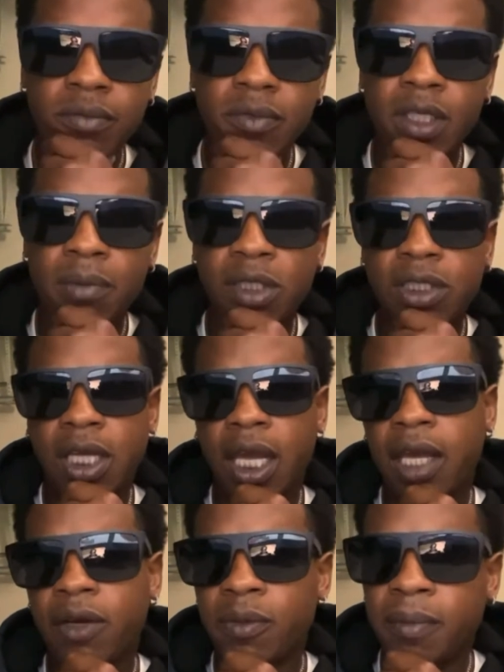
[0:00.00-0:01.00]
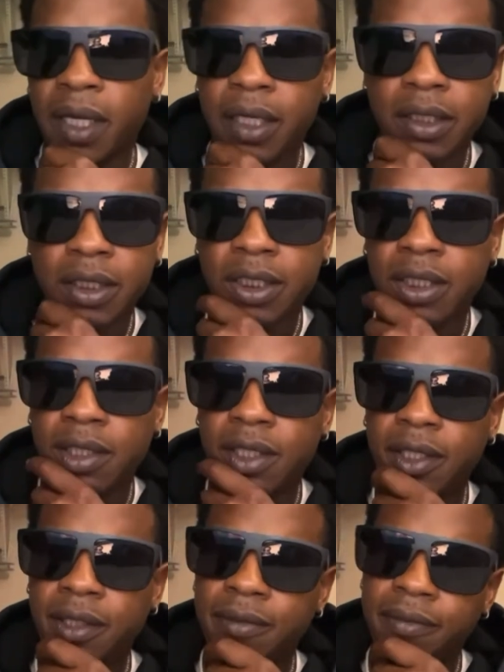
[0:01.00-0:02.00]
saying? Potato, man,
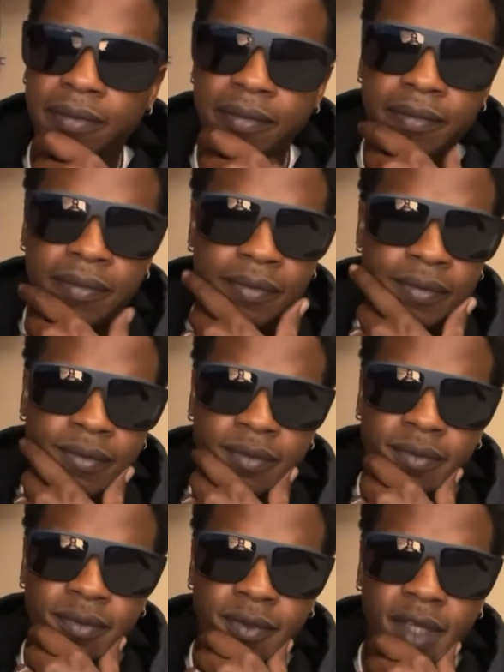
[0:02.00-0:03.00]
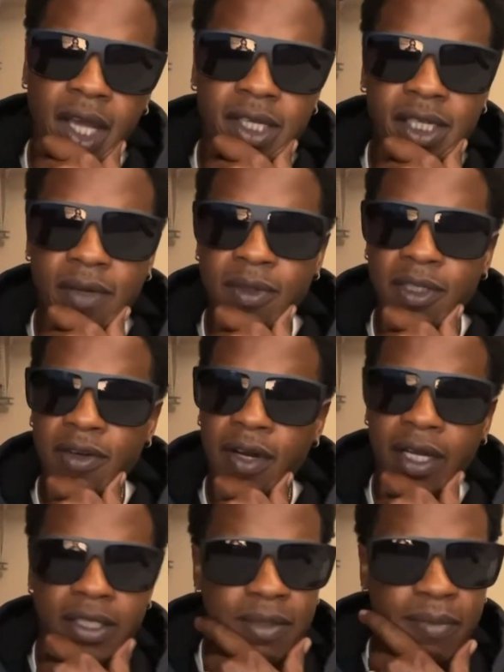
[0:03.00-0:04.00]
shit. That shit was
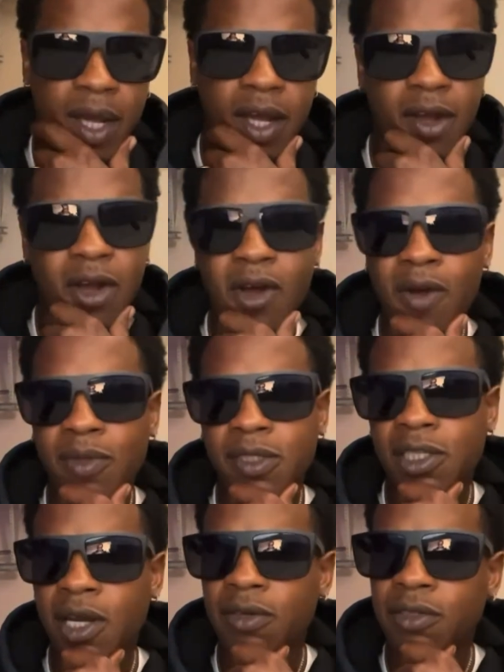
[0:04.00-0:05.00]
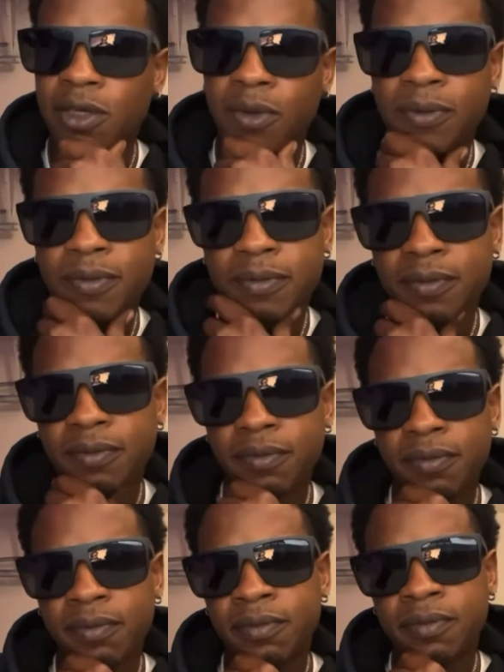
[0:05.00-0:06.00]
crazy, man. Cohen was turned though.
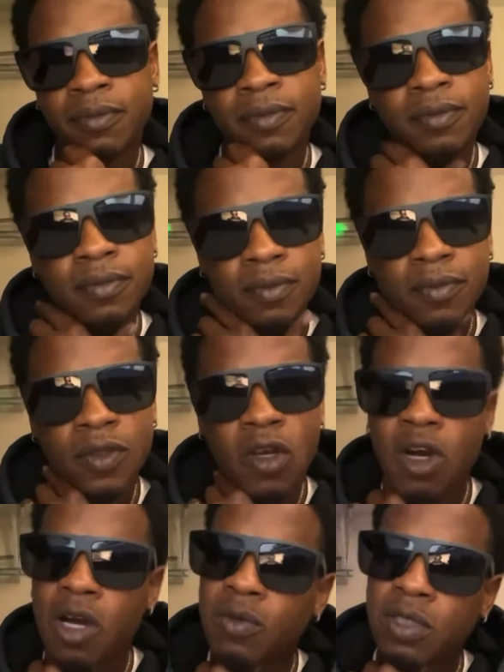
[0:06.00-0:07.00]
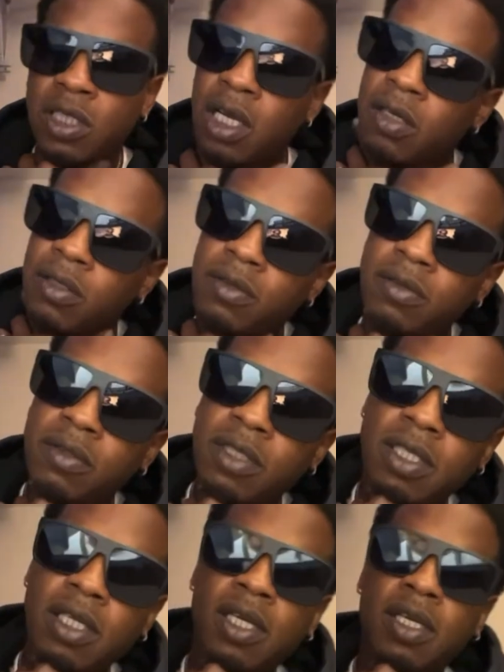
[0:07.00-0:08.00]
Cohen was turned,
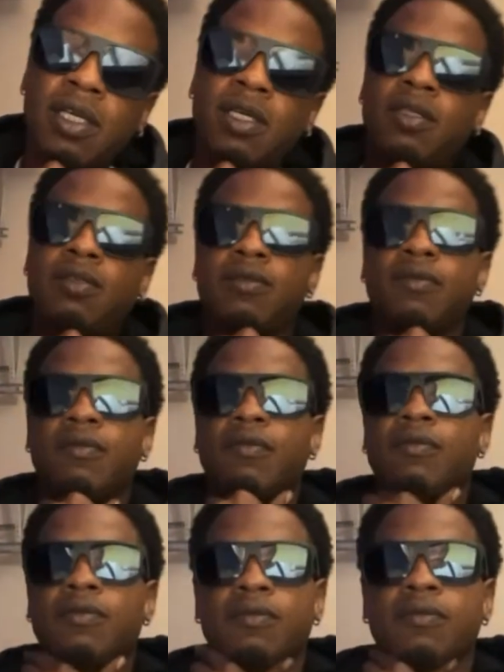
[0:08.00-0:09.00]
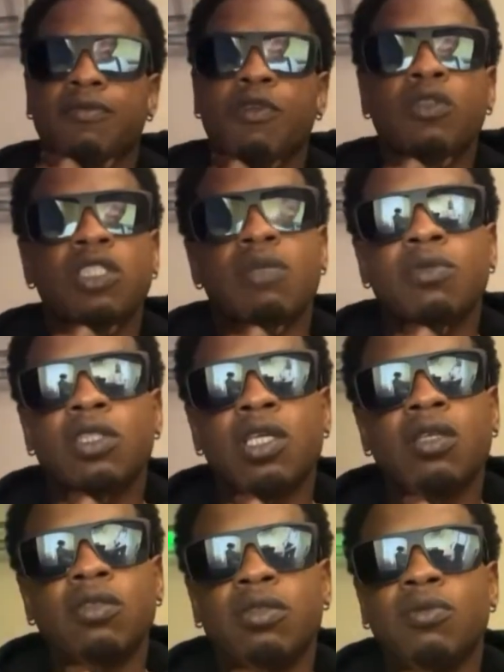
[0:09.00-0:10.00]
you did. Koshe was
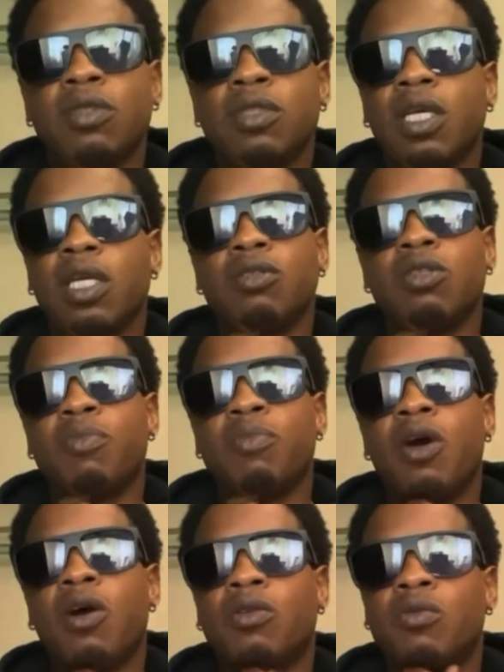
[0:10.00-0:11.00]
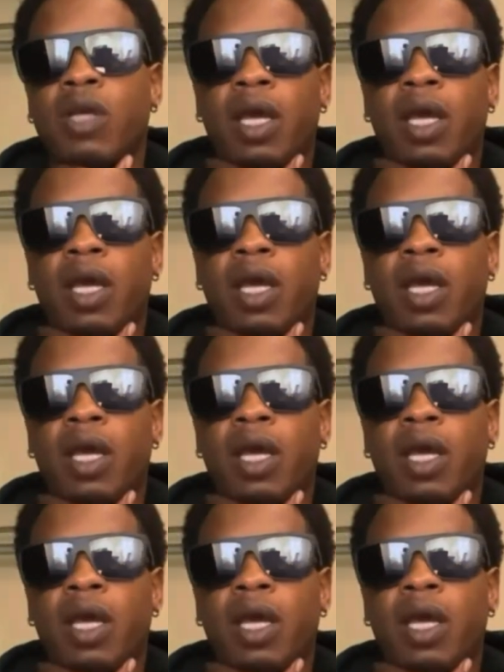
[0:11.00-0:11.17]
turned too, cause nigga used to be all through